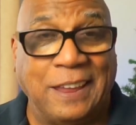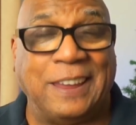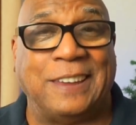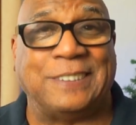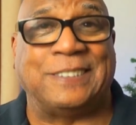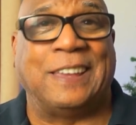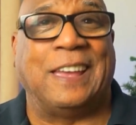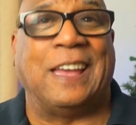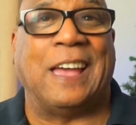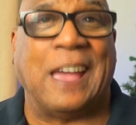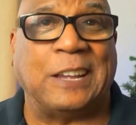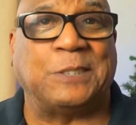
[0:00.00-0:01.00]
is
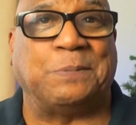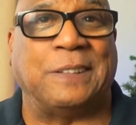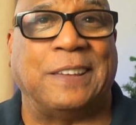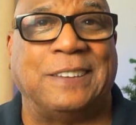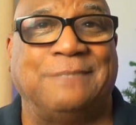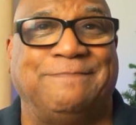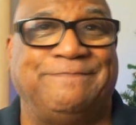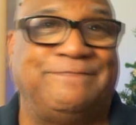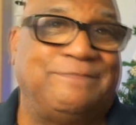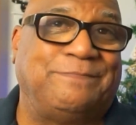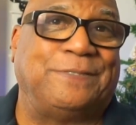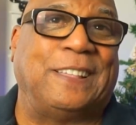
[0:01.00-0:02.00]
Xplane,
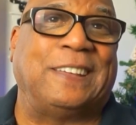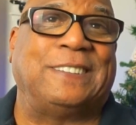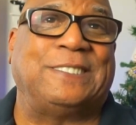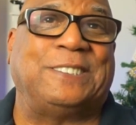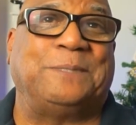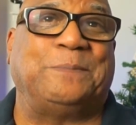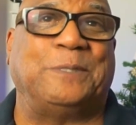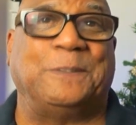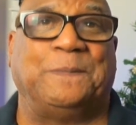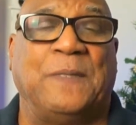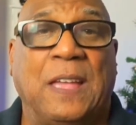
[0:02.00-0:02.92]
plain and simple.